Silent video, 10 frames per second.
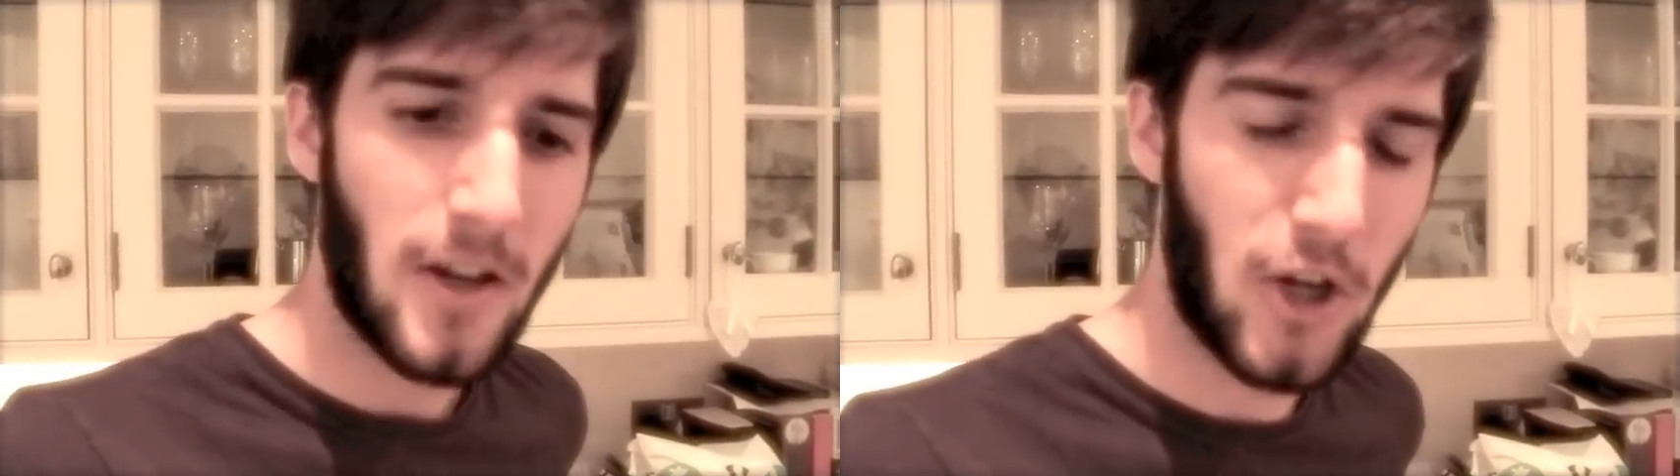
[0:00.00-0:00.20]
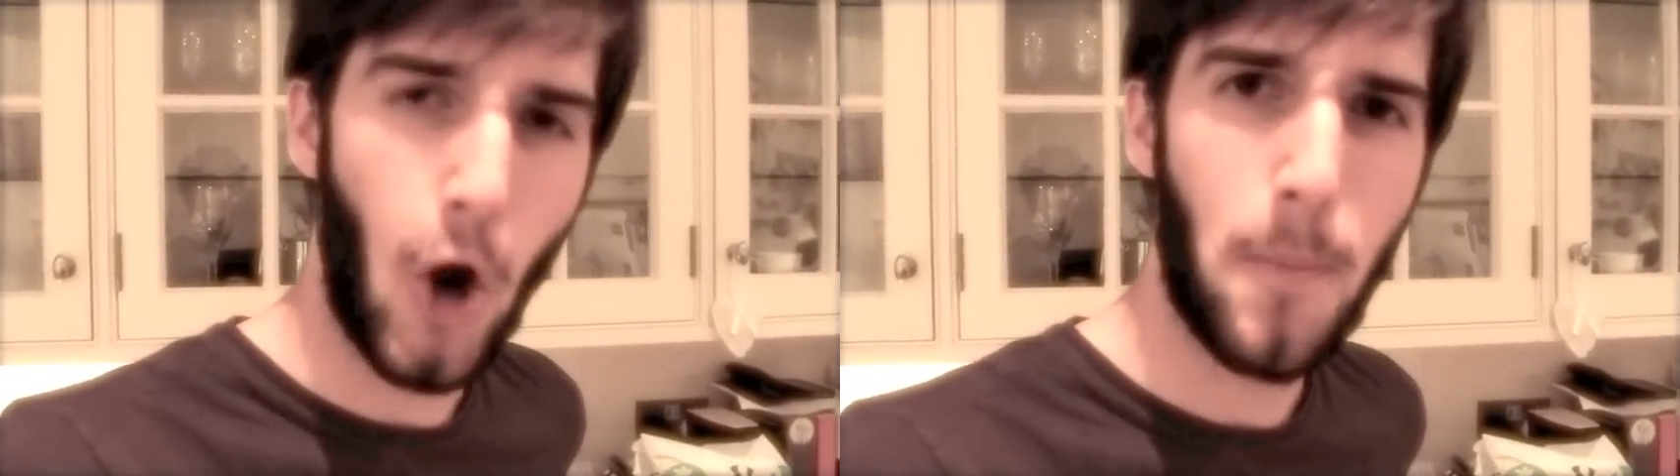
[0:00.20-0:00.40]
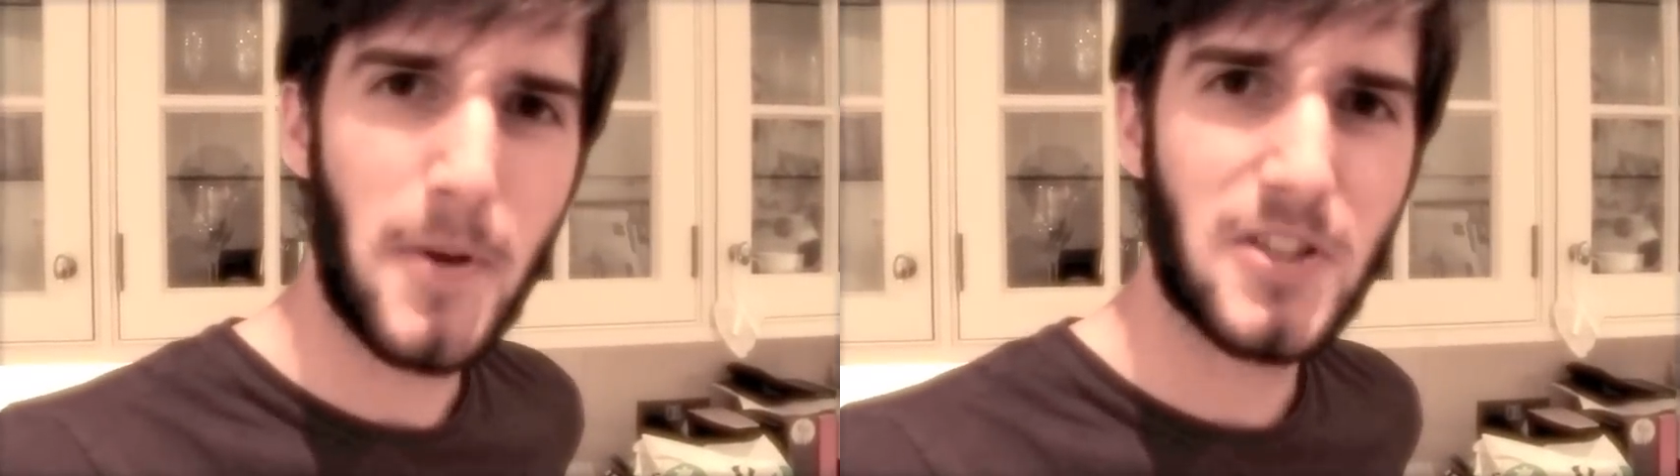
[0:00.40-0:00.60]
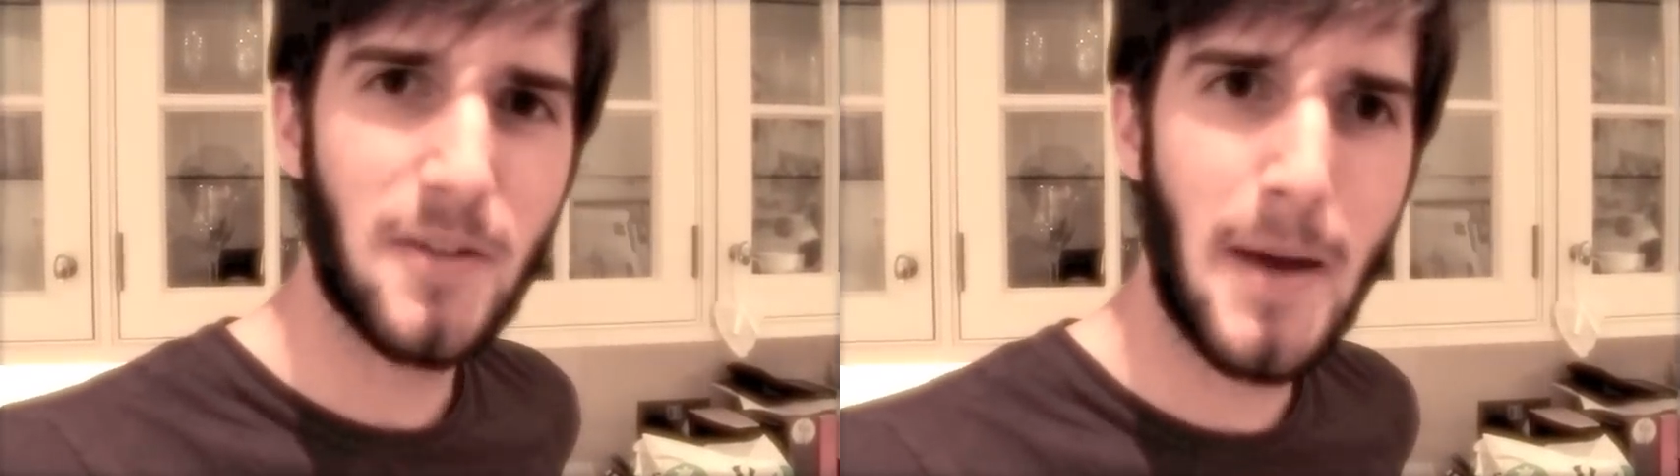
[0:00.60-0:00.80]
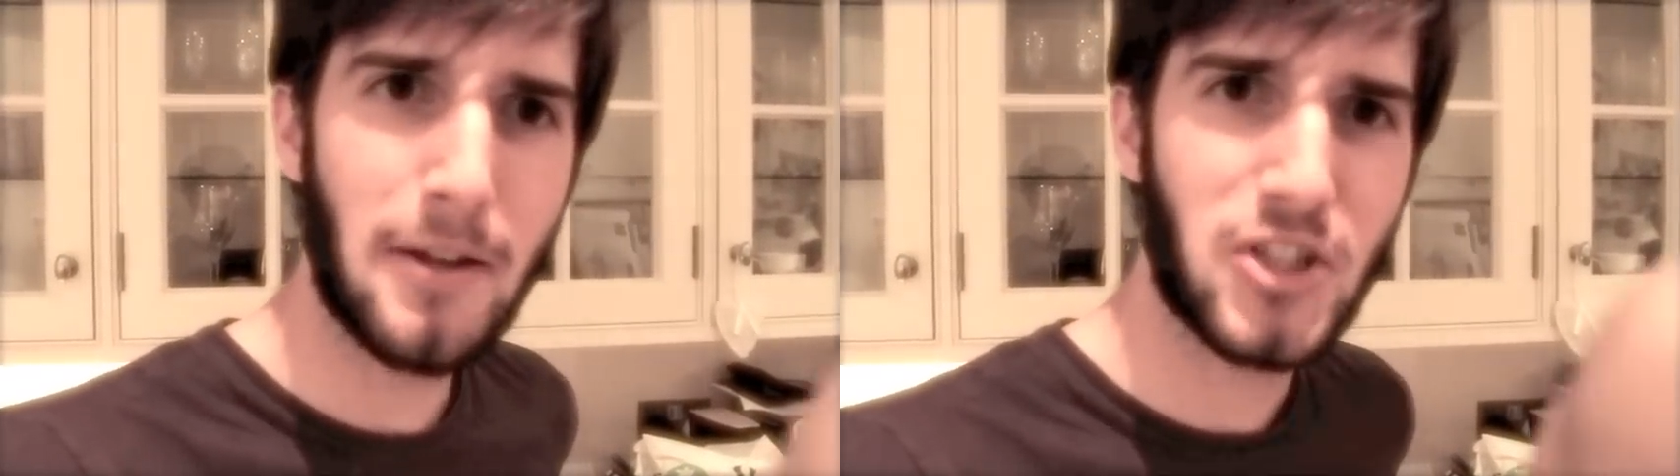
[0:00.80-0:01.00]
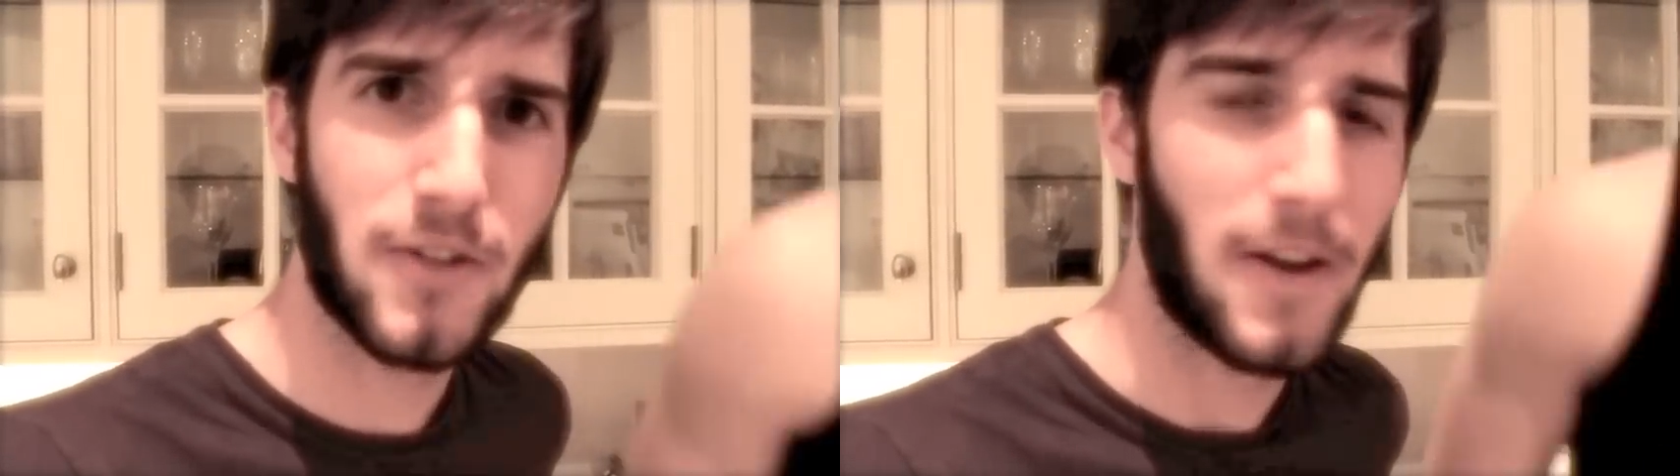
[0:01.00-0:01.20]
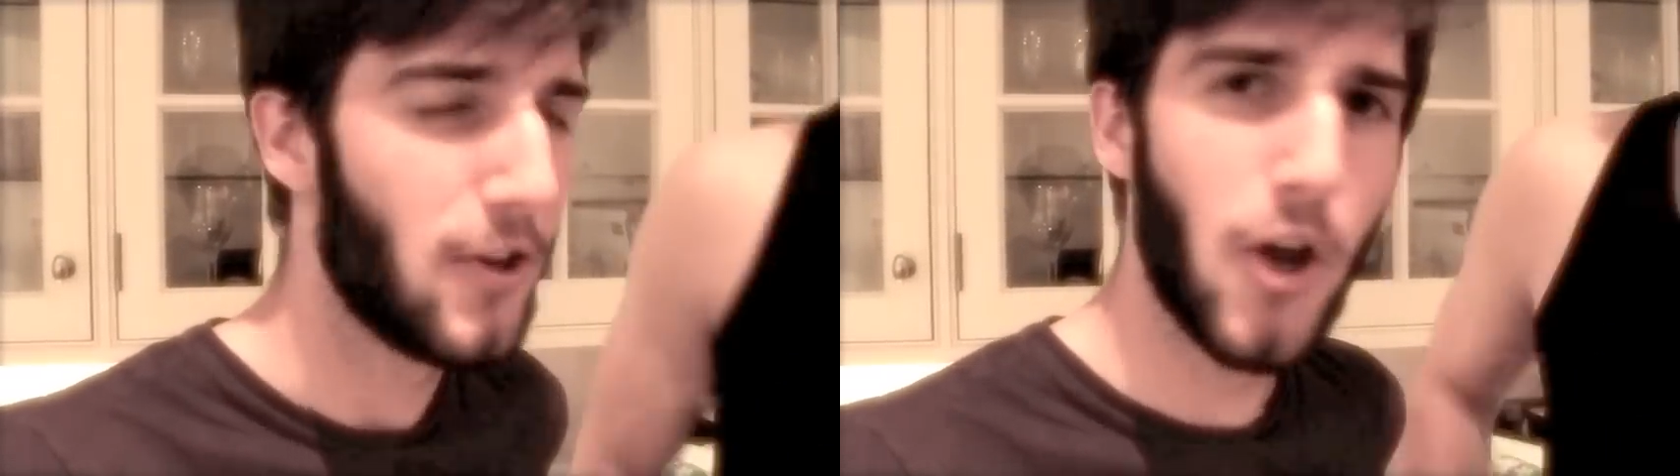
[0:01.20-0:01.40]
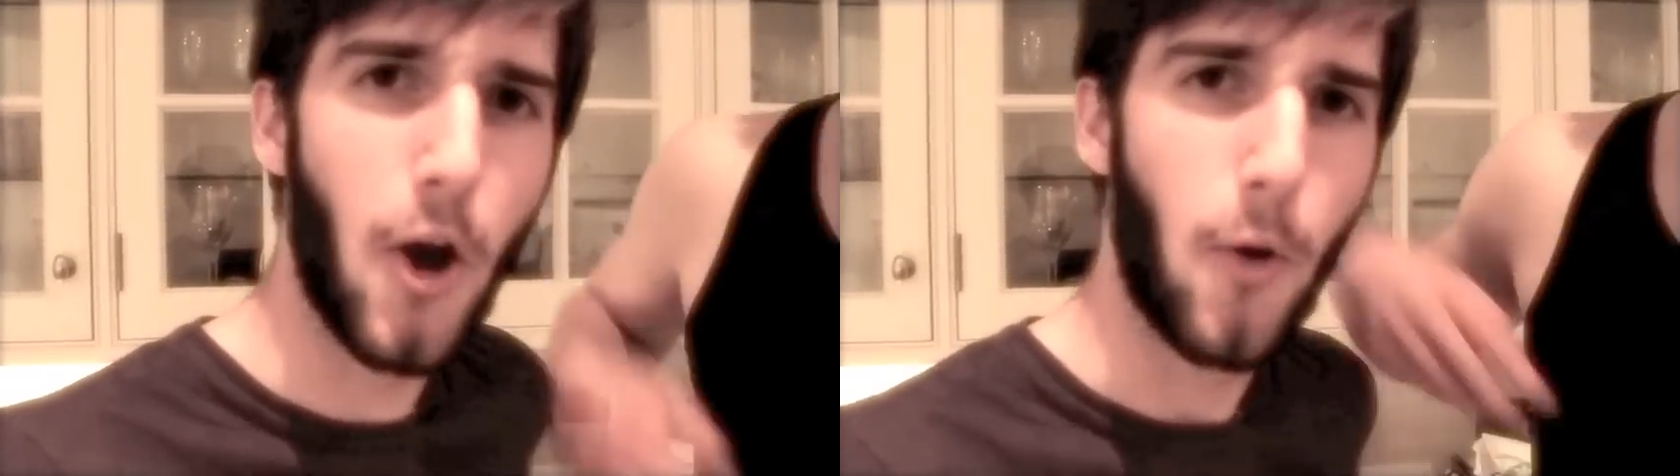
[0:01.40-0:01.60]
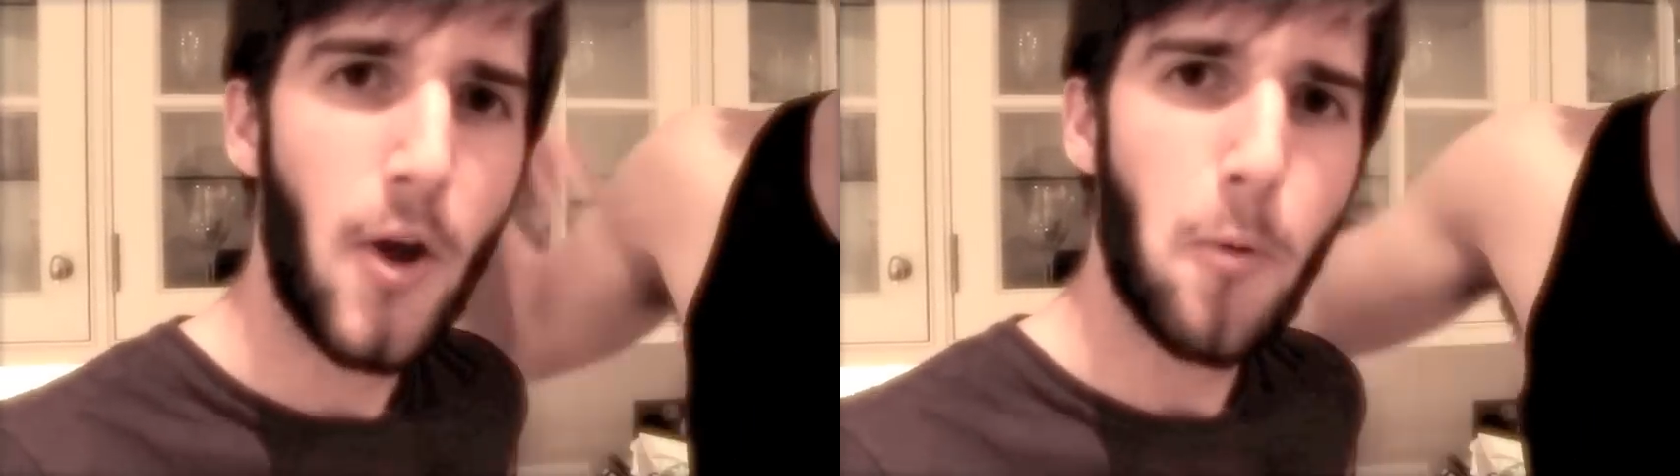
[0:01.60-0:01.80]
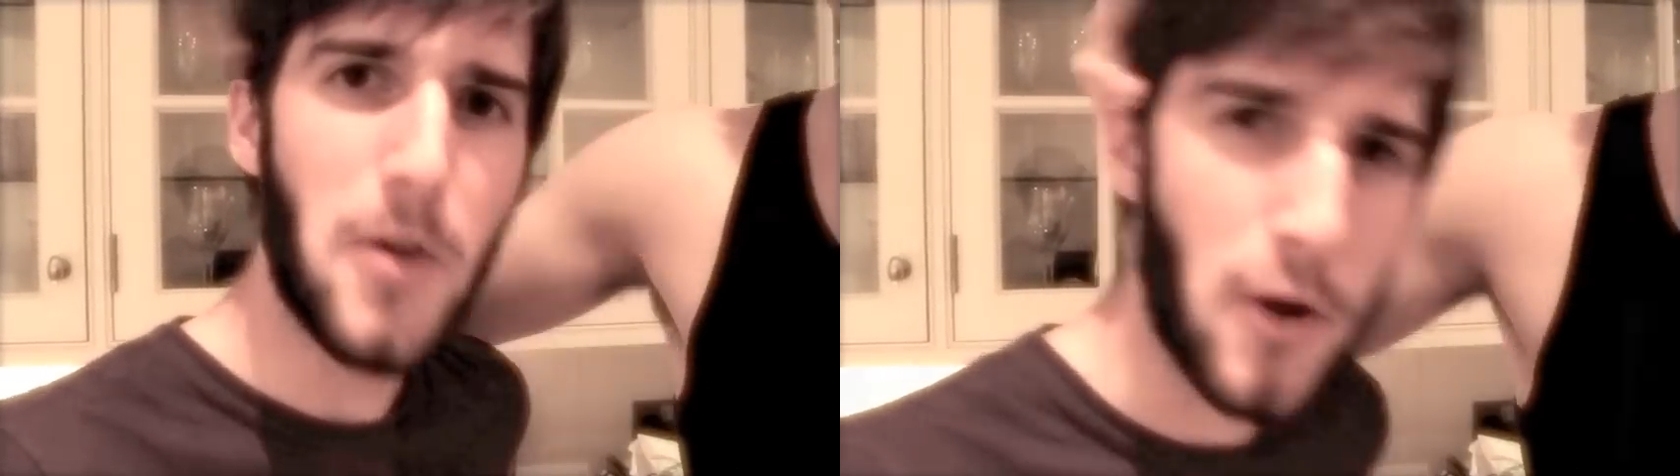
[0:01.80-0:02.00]
copious amounts of it. No,
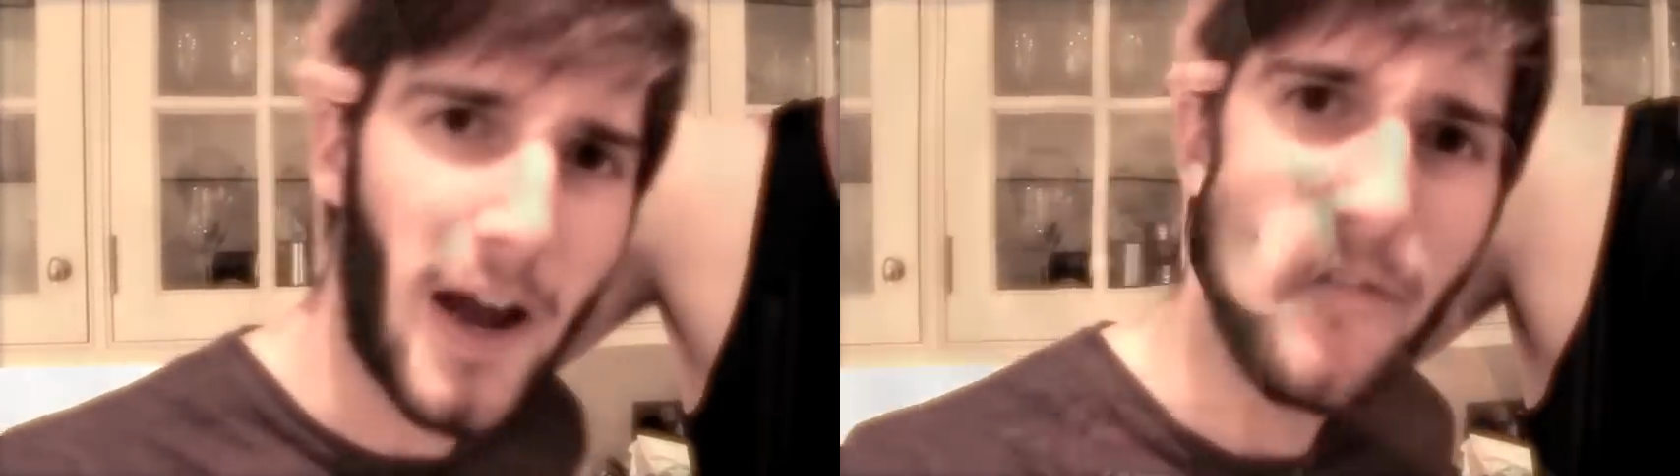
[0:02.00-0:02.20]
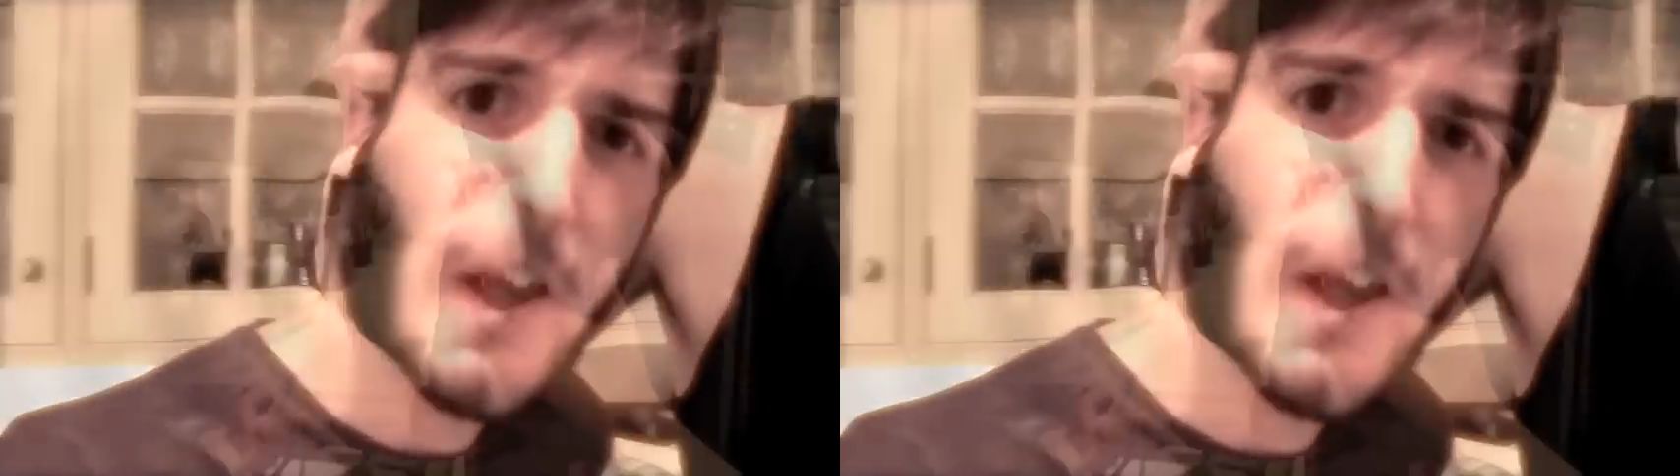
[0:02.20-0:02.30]
ben, we don't have